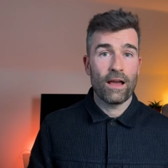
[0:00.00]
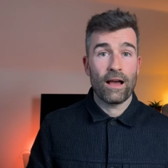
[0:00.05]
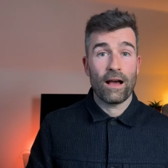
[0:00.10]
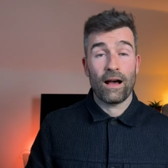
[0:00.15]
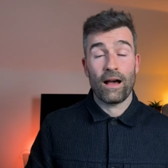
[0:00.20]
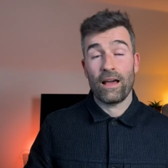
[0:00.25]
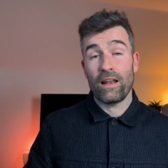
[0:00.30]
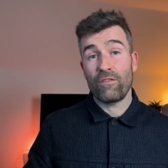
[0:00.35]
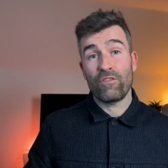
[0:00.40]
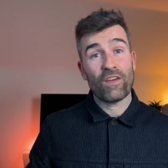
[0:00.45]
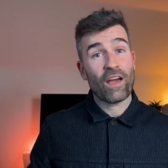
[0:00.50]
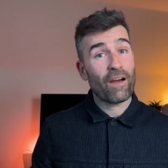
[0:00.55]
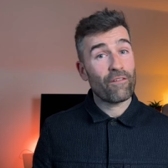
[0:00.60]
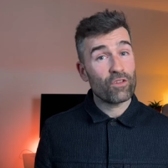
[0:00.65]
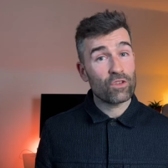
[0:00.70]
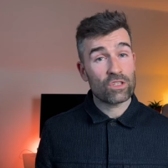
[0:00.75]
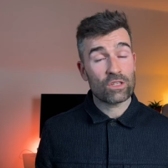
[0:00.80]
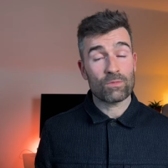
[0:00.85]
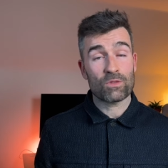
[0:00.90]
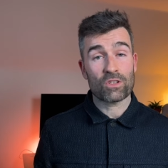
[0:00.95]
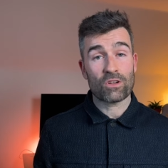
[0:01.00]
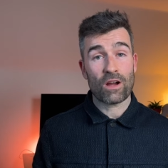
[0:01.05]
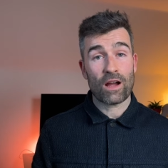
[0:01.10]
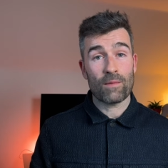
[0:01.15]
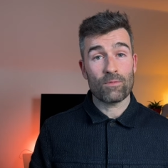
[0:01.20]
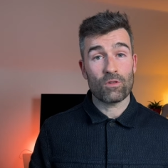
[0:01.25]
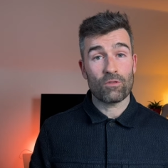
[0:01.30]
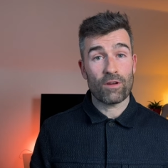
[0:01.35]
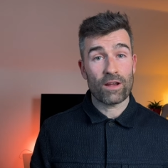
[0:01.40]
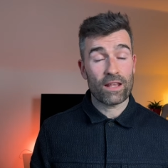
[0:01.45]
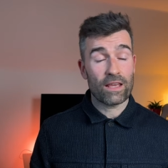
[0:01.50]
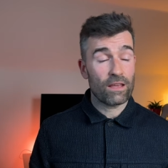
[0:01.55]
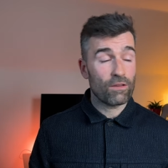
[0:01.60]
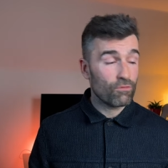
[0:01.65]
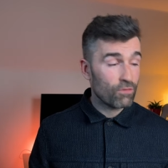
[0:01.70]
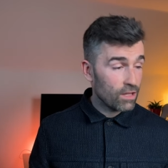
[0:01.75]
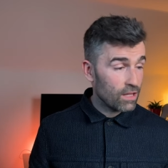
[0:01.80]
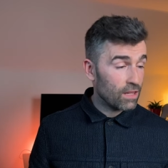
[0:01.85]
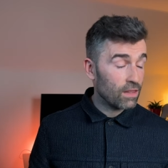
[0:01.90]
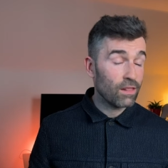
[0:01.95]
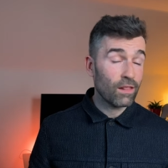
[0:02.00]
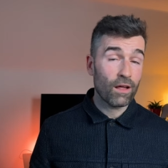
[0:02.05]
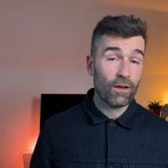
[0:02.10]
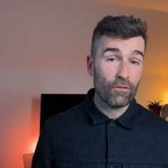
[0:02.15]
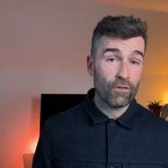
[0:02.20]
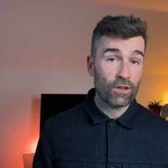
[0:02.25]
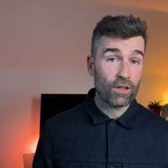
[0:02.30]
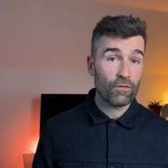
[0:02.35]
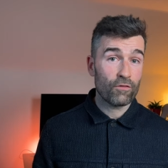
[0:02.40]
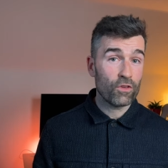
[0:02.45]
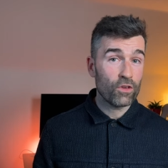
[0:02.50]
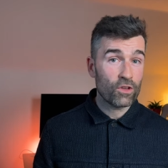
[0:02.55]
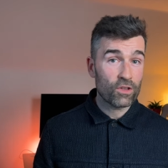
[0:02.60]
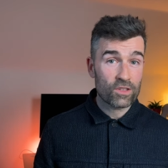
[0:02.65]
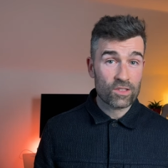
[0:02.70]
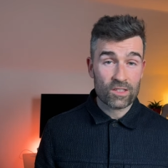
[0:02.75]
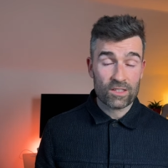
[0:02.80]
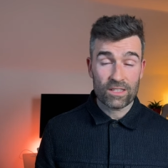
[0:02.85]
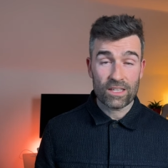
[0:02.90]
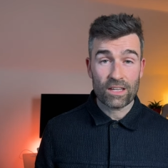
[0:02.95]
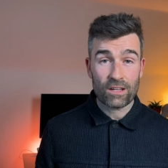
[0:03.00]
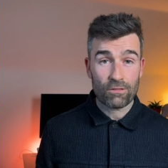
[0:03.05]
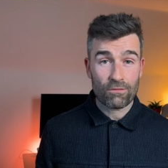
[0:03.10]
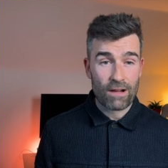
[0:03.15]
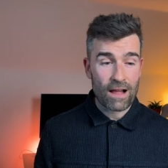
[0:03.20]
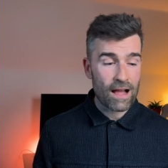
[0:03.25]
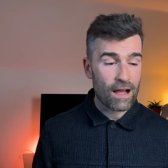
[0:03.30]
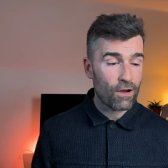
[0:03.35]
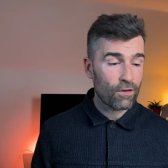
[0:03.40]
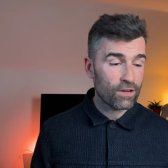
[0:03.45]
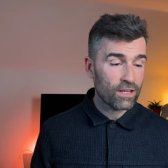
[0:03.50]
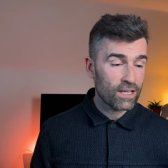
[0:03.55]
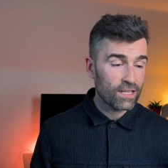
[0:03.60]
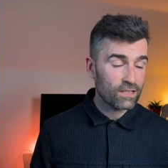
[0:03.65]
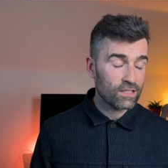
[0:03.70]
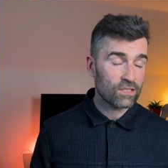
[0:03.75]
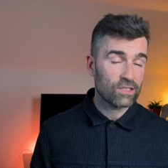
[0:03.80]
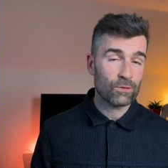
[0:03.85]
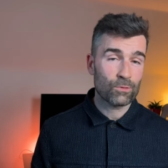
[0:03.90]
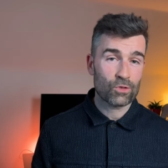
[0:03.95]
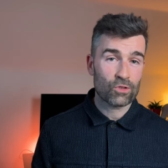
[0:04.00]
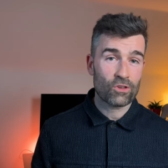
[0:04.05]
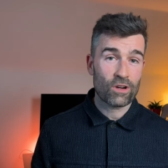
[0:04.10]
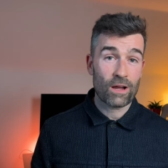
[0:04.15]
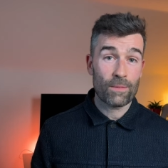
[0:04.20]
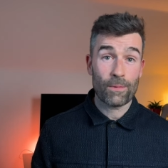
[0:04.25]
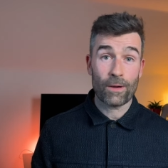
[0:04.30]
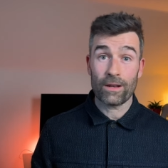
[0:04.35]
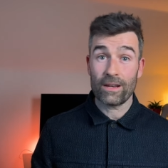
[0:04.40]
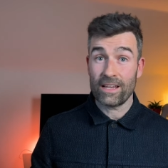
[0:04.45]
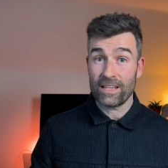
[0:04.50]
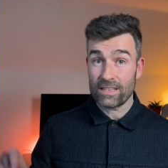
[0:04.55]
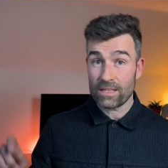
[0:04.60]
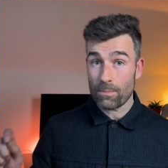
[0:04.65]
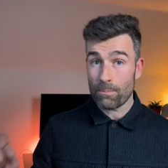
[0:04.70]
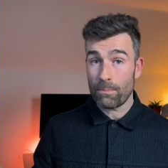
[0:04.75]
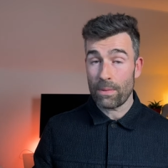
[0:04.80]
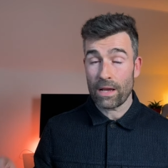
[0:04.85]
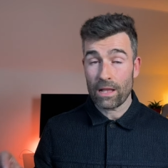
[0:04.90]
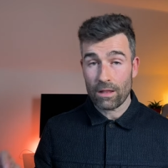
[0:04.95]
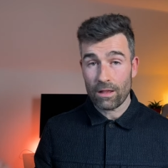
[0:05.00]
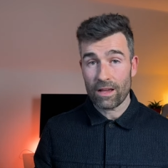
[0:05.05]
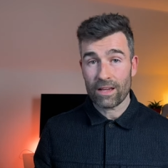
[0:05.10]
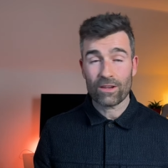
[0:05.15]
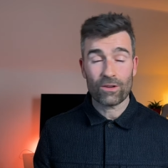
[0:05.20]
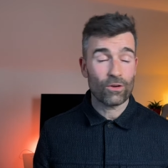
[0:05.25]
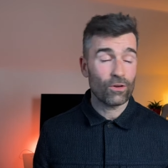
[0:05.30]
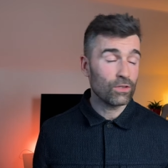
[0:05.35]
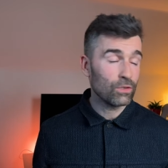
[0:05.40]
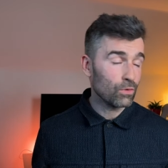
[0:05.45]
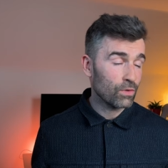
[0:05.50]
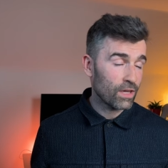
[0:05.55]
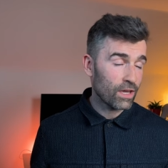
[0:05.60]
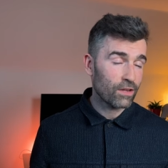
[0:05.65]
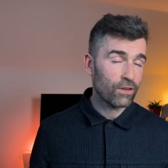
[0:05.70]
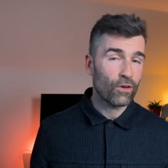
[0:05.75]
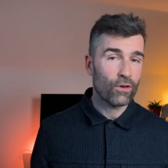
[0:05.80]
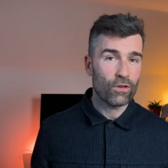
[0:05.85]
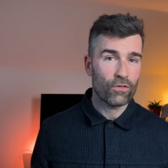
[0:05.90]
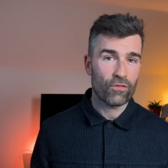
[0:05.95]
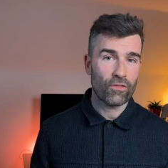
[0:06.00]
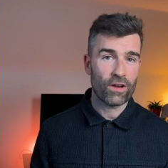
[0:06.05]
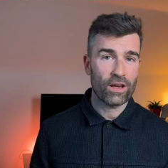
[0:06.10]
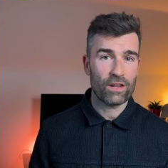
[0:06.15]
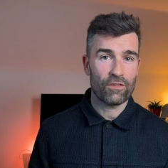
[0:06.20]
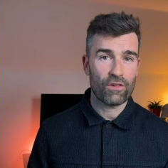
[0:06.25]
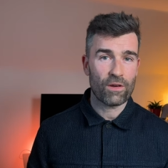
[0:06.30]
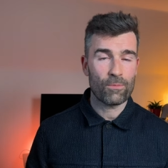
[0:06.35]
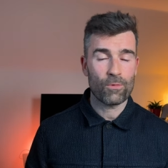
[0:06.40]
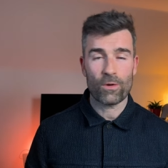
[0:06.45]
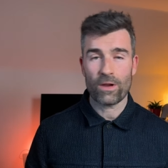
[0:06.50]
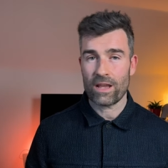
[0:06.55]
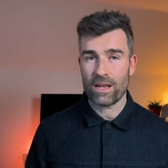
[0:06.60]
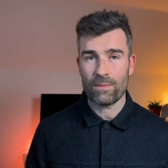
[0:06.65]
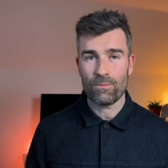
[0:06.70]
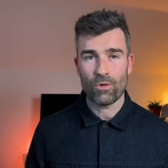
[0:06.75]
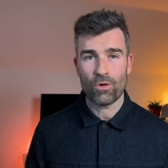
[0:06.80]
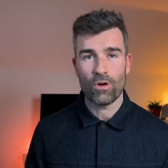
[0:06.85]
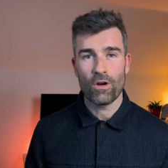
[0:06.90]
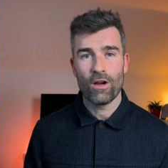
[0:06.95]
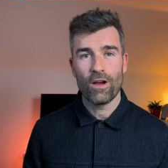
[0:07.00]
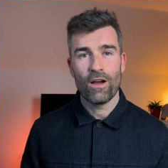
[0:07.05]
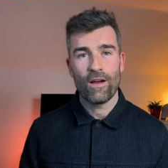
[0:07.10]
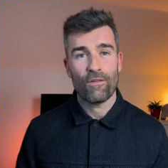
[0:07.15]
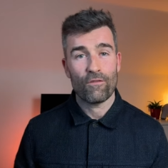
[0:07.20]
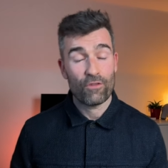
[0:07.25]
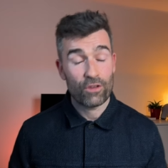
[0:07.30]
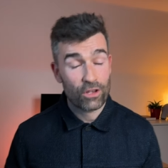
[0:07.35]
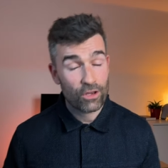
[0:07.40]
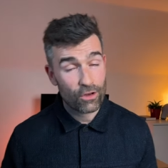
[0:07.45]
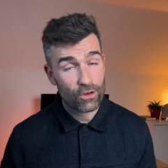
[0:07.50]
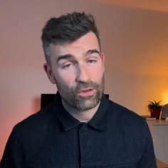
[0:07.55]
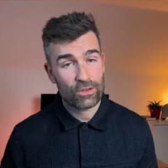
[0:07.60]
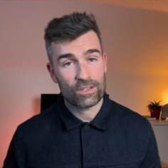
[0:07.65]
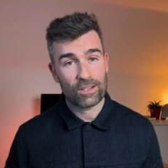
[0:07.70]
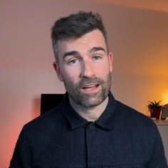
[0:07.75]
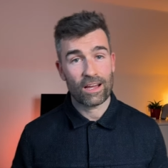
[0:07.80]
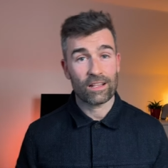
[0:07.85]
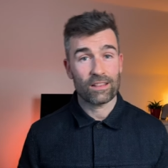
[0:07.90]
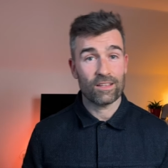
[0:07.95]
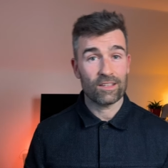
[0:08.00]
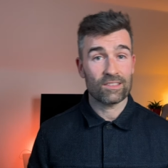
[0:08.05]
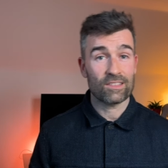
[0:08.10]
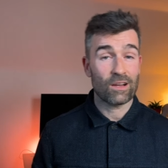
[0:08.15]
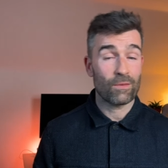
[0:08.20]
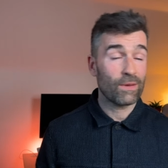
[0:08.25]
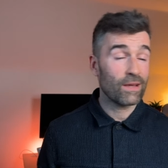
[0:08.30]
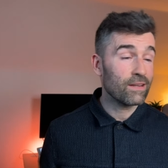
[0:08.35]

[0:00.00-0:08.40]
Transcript: Uh, and if you haven't subscribed already, really love it if you could stick around, hit the subscribe button, hit the bell icon. You'll get notified if I put any more videos like this up.